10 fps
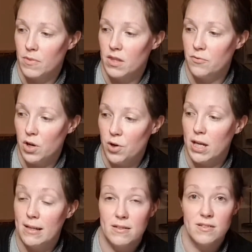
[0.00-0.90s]
the
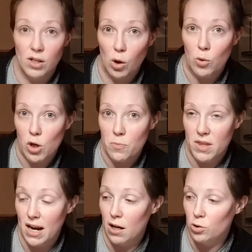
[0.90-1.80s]
variegated syngonium
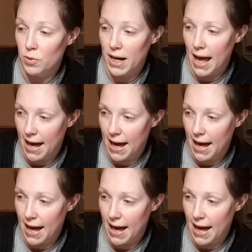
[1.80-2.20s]
that I already